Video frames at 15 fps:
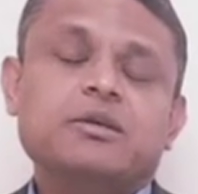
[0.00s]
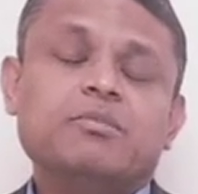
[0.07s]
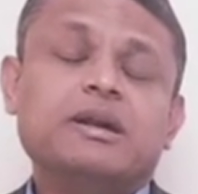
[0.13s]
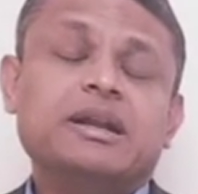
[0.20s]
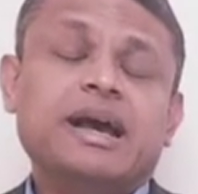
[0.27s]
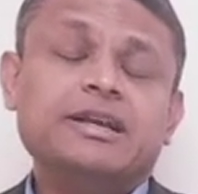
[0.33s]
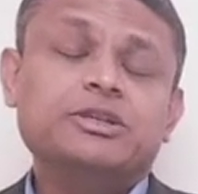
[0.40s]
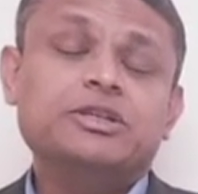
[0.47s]

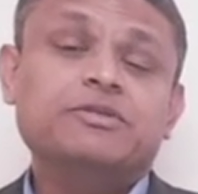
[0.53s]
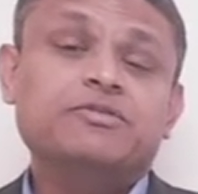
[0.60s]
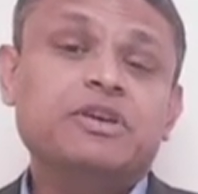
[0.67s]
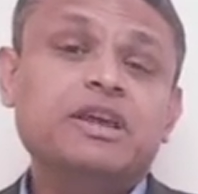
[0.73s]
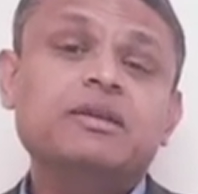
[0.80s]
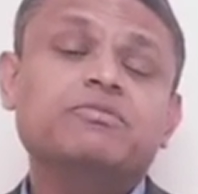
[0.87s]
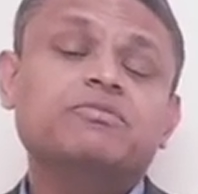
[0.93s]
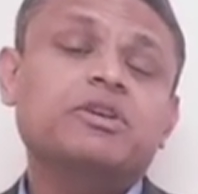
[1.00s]
But actually,
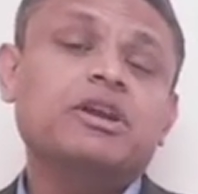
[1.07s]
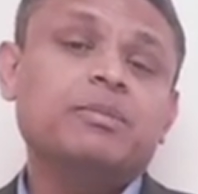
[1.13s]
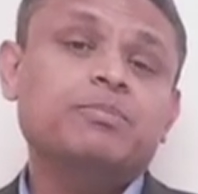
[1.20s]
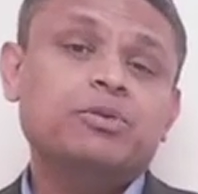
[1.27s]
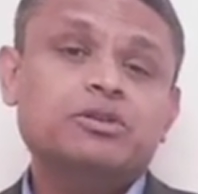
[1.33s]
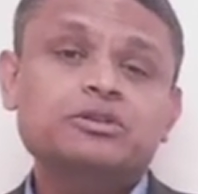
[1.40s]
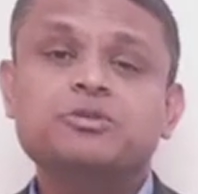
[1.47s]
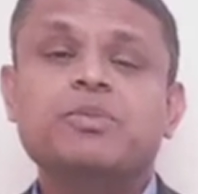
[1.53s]
we were
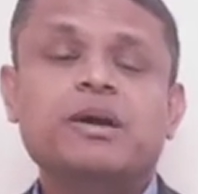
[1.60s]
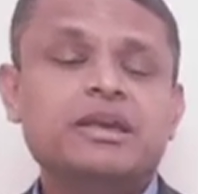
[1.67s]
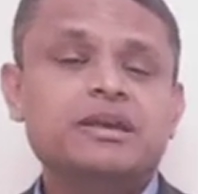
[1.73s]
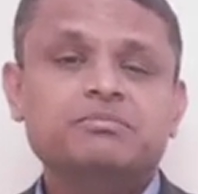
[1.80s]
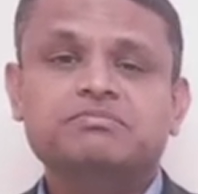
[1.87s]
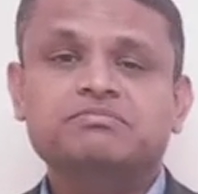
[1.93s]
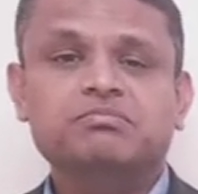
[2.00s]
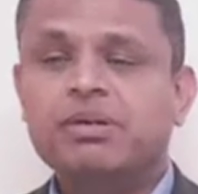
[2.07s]
approached by a
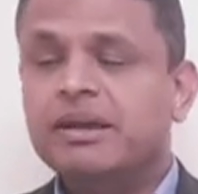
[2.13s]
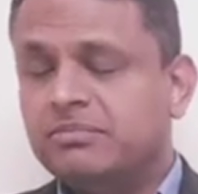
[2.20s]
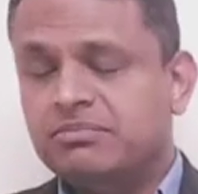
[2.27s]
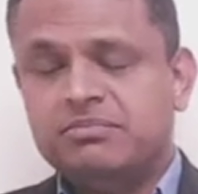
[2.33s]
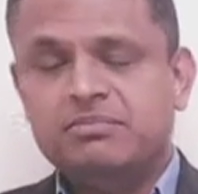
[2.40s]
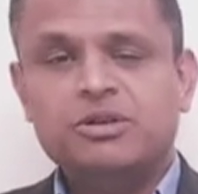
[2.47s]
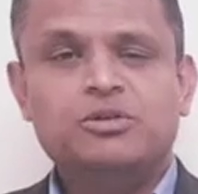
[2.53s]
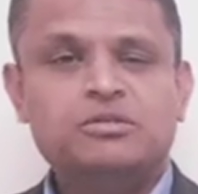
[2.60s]
big
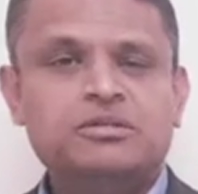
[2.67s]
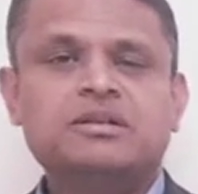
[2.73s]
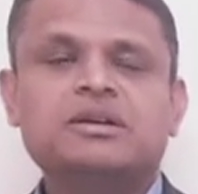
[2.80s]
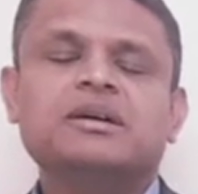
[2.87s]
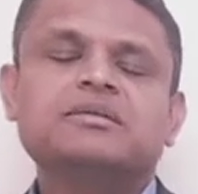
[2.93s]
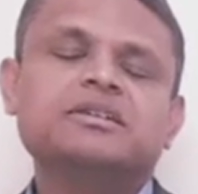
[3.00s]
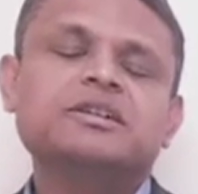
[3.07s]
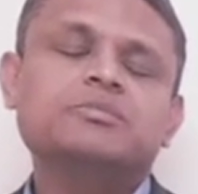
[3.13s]

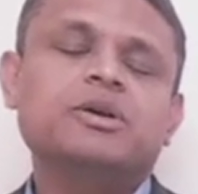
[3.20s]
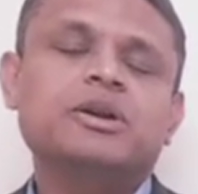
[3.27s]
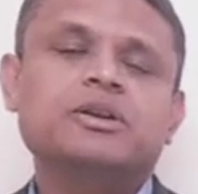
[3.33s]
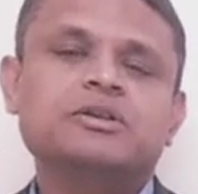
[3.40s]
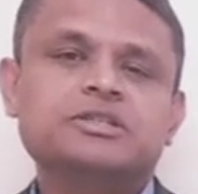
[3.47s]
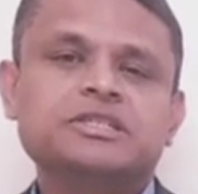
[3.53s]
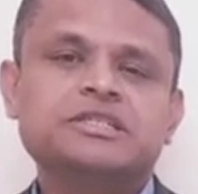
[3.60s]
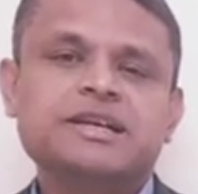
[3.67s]
third-party
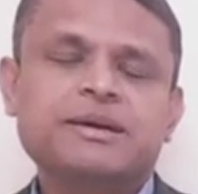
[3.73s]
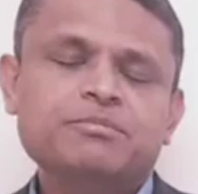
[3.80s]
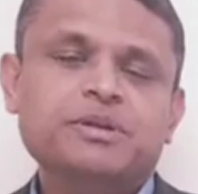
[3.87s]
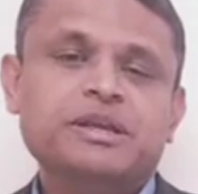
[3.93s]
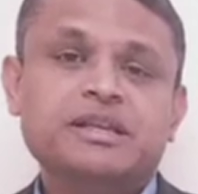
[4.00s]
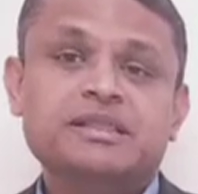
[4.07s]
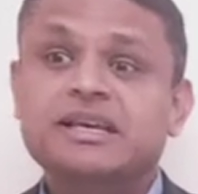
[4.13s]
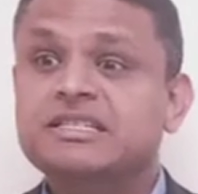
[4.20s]
logistic
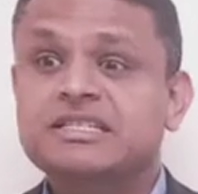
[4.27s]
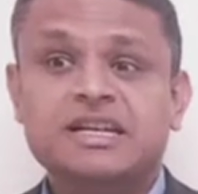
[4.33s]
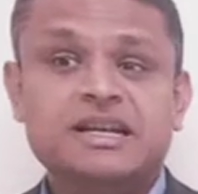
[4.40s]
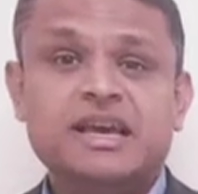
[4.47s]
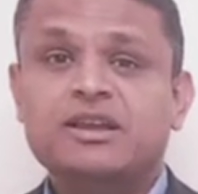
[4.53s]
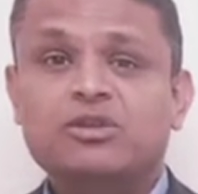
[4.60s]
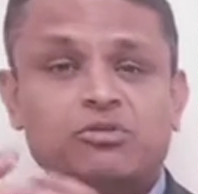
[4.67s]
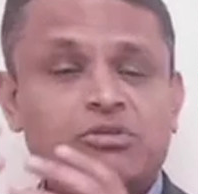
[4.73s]
company, and they said,
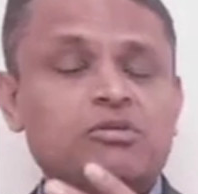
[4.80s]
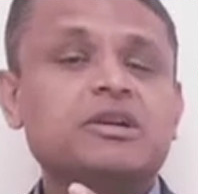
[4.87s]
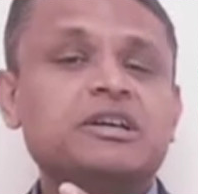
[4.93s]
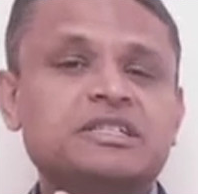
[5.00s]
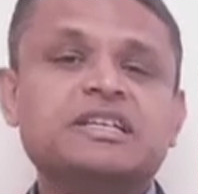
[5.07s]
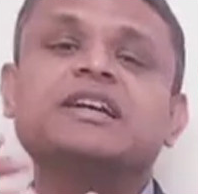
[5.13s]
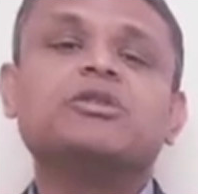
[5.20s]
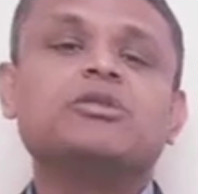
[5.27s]
hey, we want
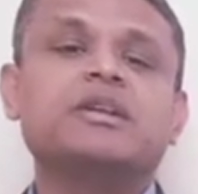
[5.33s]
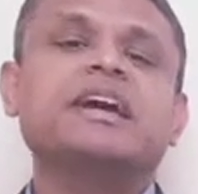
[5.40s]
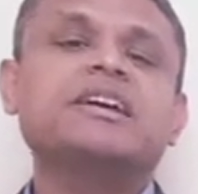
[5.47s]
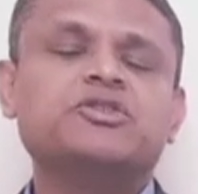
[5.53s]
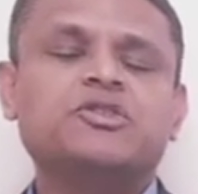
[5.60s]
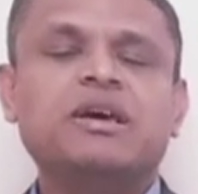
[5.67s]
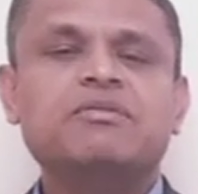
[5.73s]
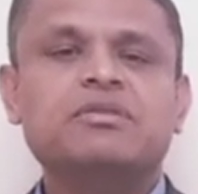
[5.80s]
to take it to the
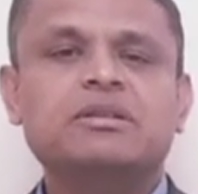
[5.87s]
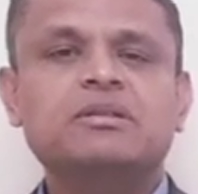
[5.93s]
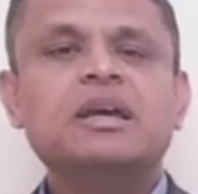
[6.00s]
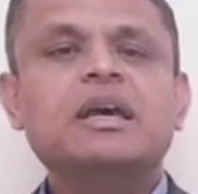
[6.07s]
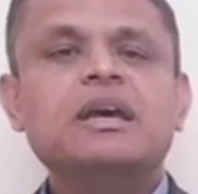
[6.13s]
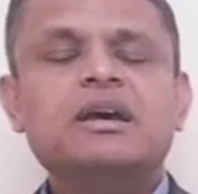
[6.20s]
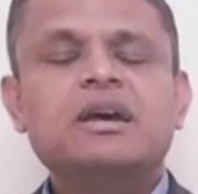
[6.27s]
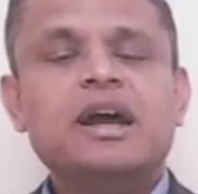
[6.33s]
next level,
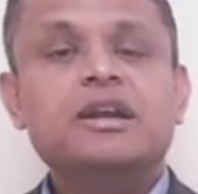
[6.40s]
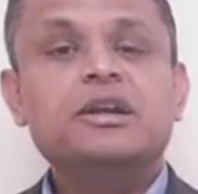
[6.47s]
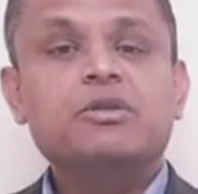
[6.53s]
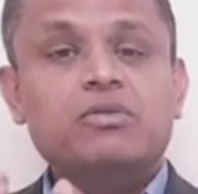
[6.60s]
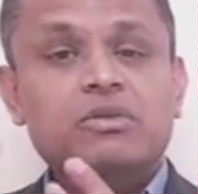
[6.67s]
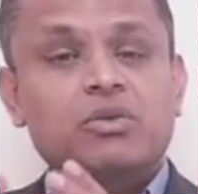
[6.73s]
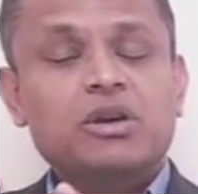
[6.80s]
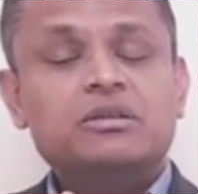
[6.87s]
and
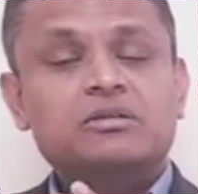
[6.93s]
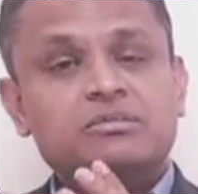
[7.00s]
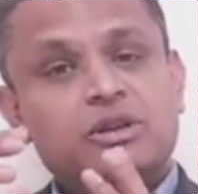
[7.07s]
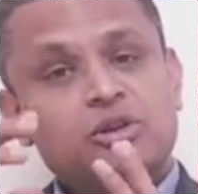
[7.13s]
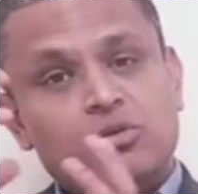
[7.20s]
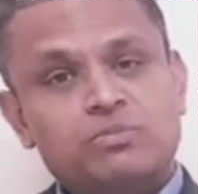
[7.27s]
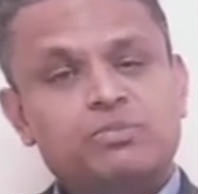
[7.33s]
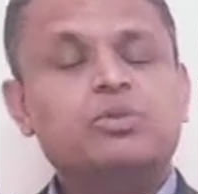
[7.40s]
we want
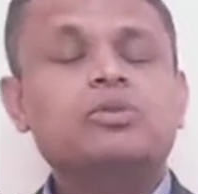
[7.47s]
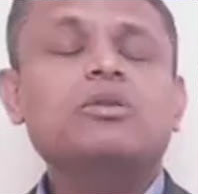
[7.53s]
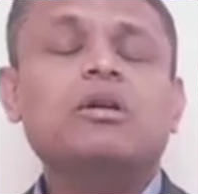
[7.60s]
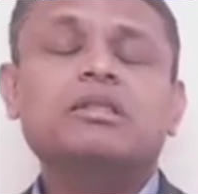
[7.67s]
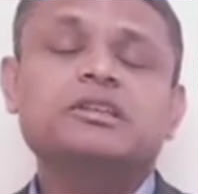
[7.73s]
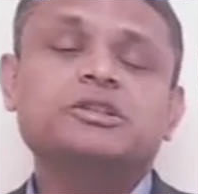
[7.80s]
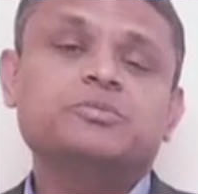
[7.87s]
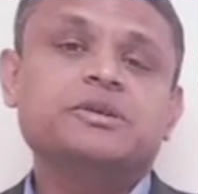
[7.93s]
to put
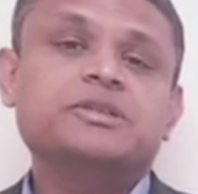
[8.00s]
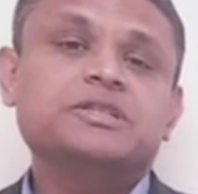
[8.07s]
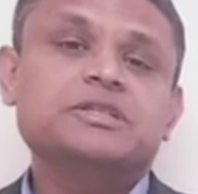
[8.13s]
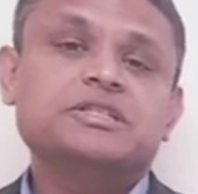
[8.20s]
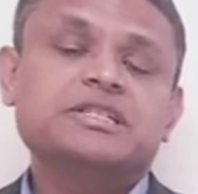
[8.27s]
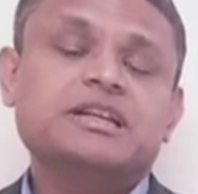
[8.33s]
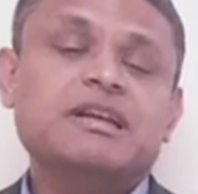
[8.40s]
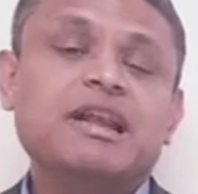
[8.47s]
all these
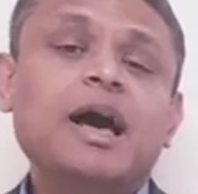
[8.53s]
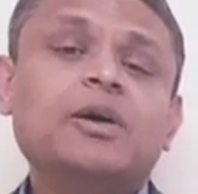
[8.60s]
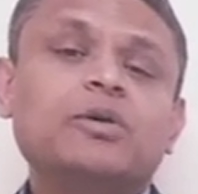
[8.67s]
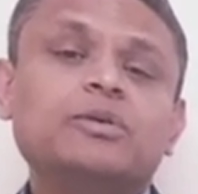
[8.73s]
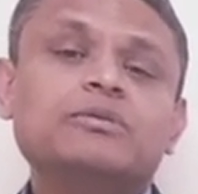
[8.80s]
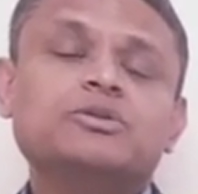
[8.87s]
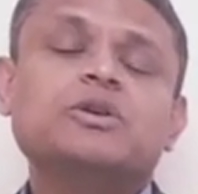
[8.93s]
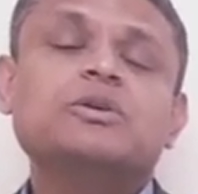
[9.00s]
pictures in
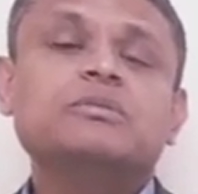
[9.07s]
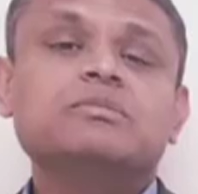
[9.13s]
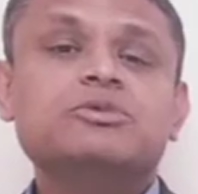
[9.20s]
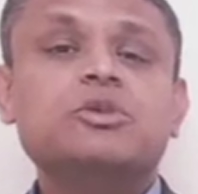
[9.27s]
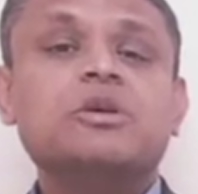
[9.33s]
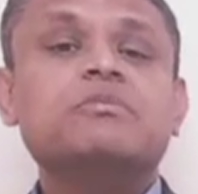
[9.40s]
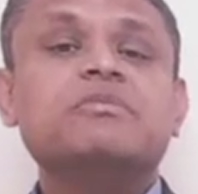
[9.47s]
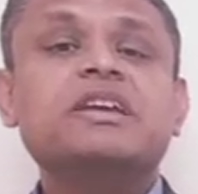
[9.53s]
cloud, so
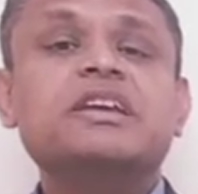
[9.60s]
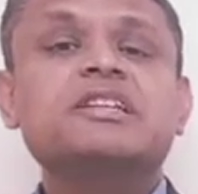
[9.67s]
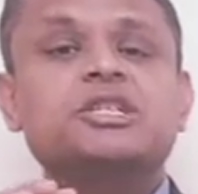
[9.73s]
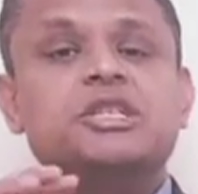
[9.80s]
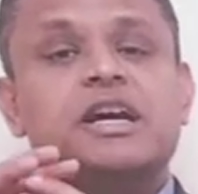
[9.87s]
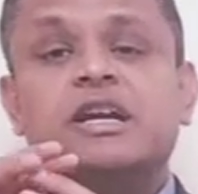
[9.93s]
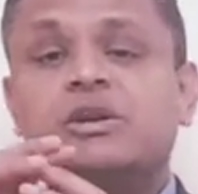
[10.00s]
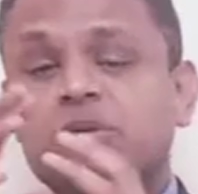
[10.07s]
we can
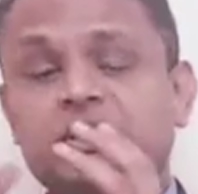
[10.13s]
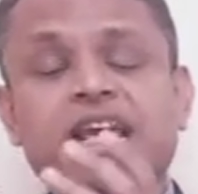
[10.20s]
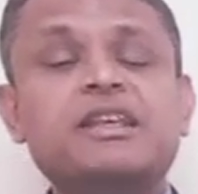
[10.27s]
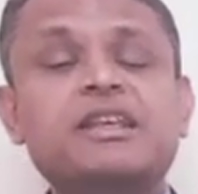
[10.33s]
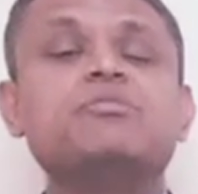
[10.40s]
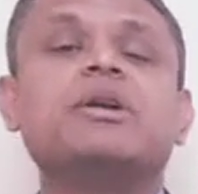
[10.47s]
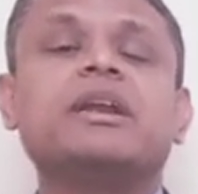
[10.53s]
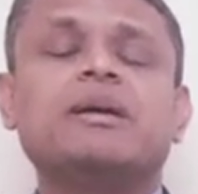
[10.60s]
share it with
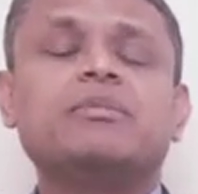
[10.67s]
anybody.